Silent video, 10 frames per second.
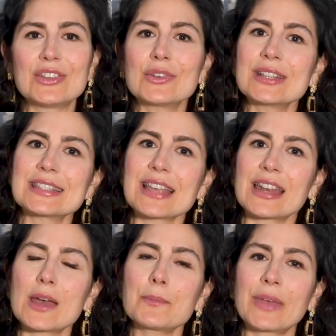you can
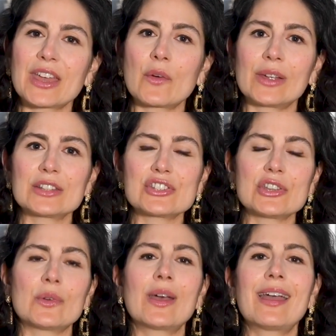sign up by going
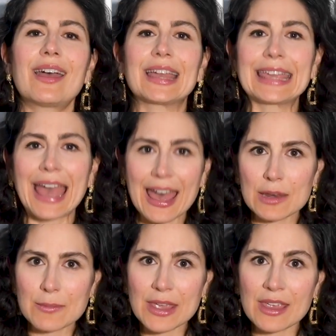to
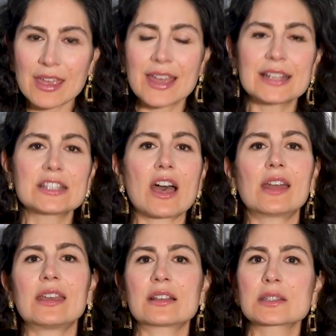
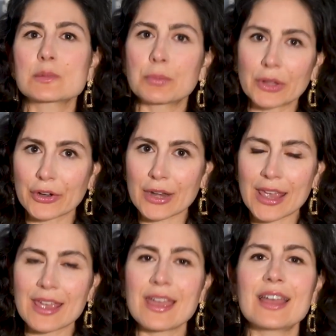
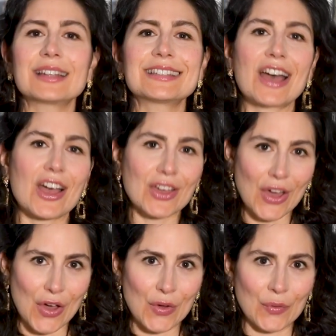
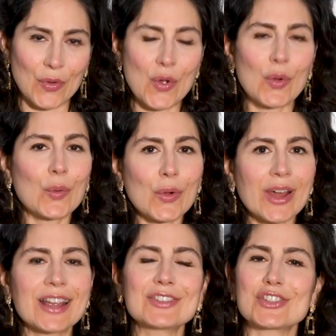academy.explearning.co
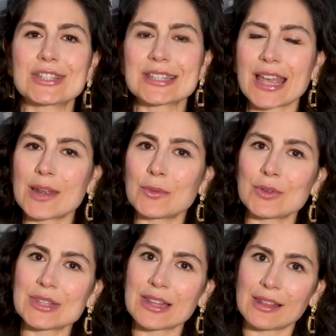or just sign up
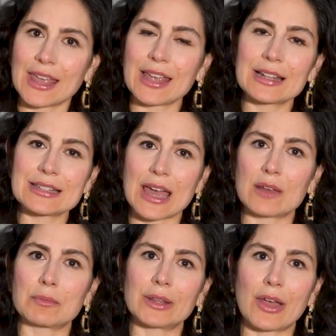using the link down